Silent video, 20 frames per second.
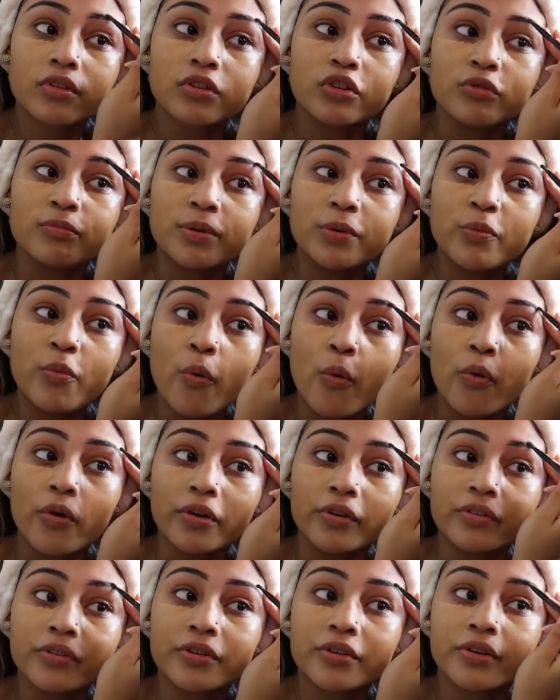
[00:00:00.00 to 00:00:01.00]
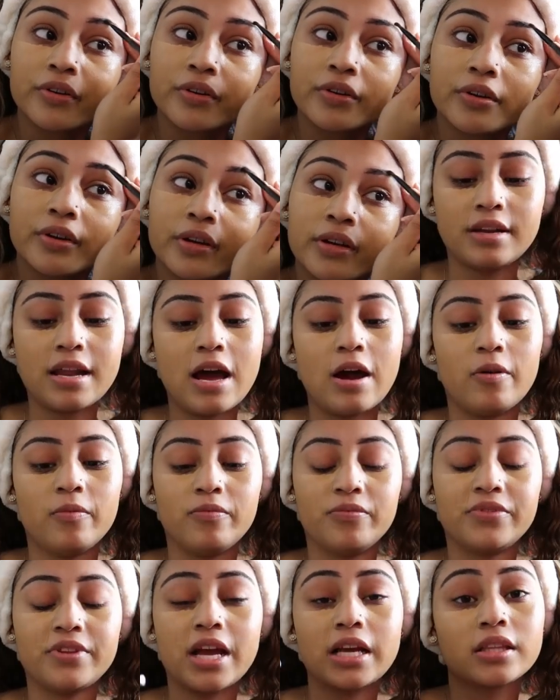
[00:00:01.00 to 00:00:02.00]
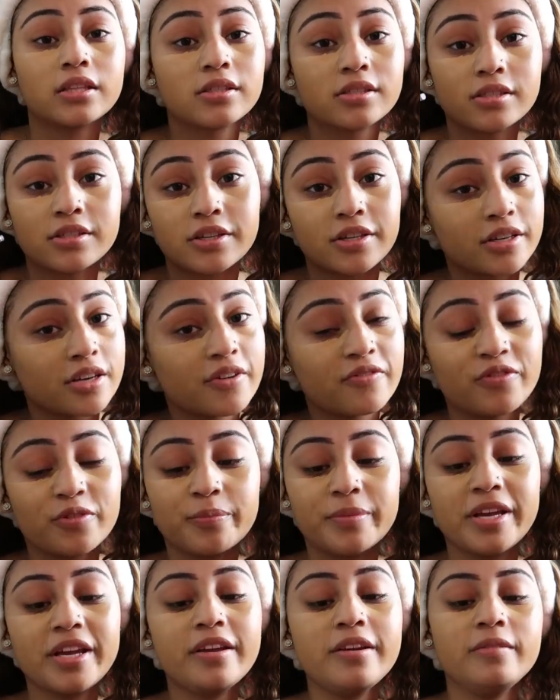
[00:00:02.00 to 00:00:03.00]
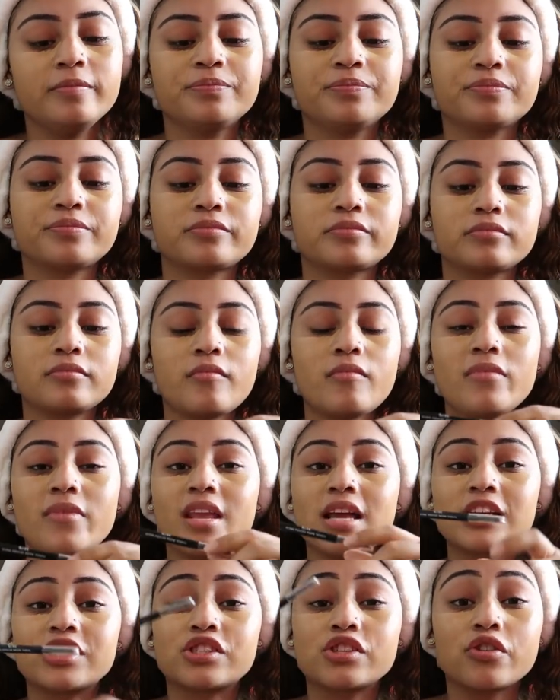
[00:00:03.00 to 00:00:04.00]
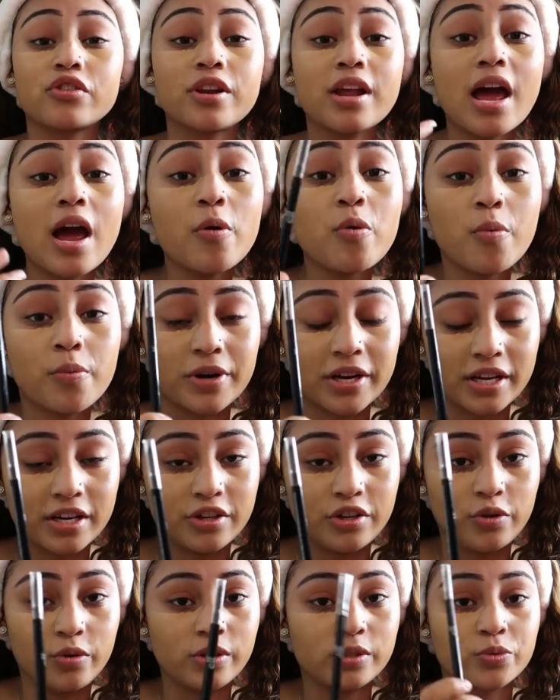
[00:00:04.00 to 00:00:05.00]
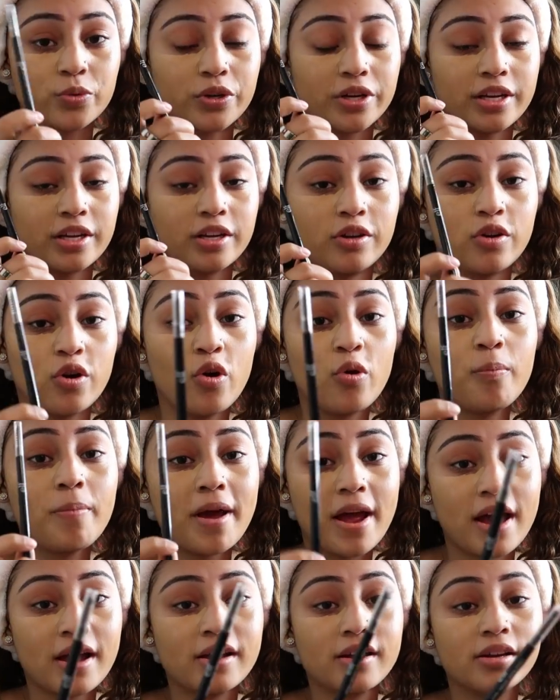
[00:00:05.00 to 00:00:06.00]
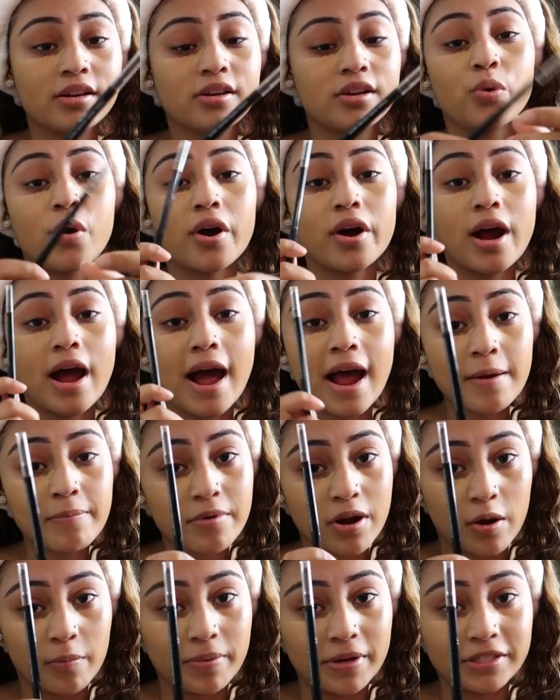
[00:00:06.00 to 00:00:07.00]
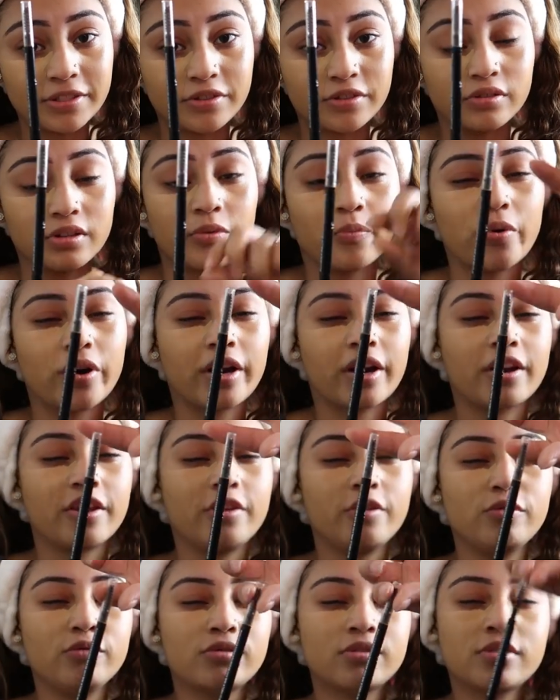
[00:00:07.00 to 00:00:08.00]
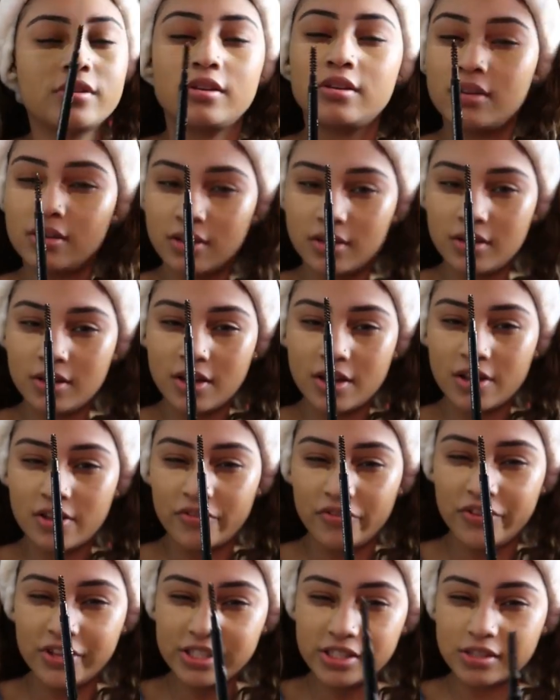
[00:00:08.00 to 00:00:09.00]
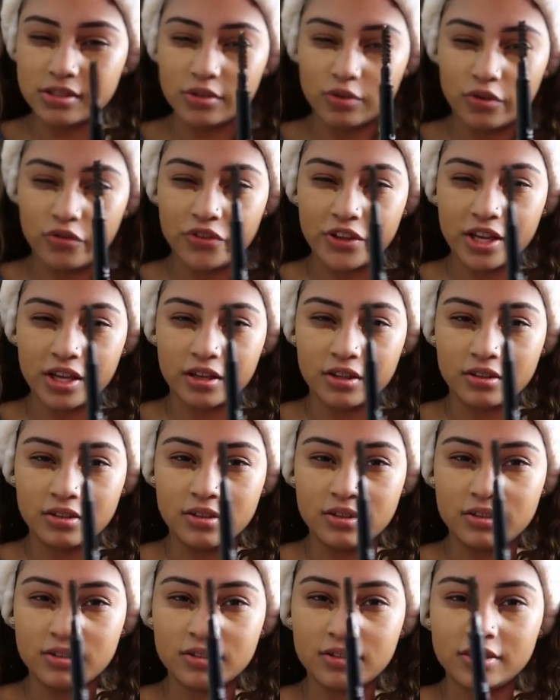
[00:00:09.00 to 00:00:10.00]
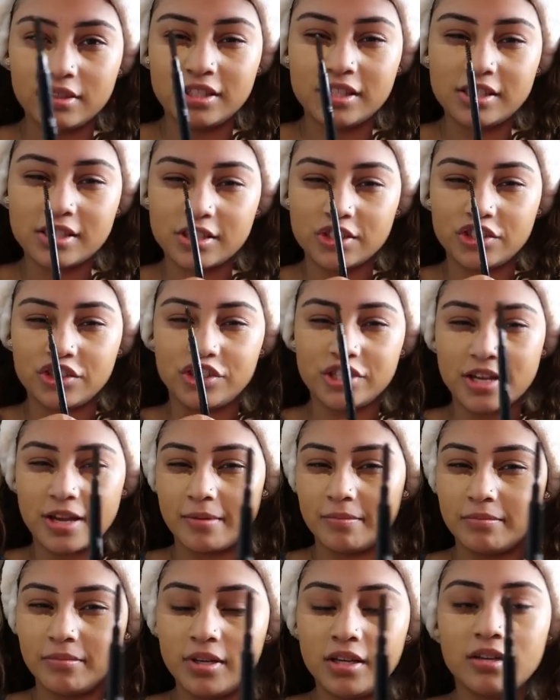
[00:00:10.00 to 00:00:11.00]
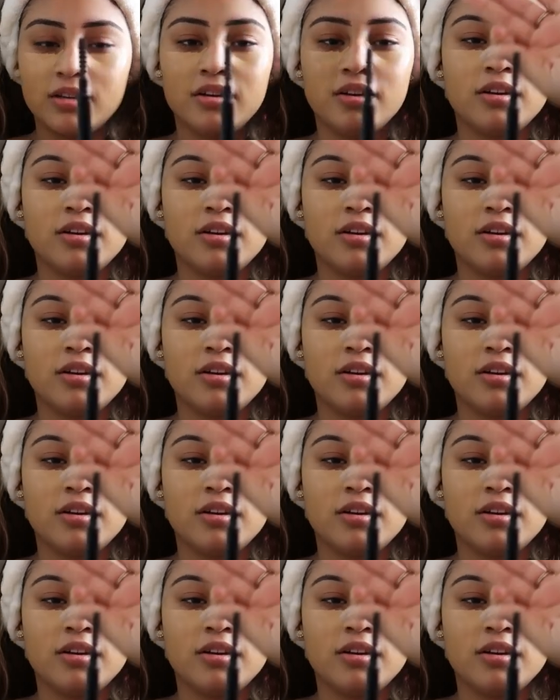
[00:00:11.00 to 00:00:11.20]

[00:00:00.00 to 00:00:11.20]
You've been warned. Now, that looks good enough for me. And so now what we're going to do is we're go back to our eyebrow pencil and we're going to use this little thing, this gem.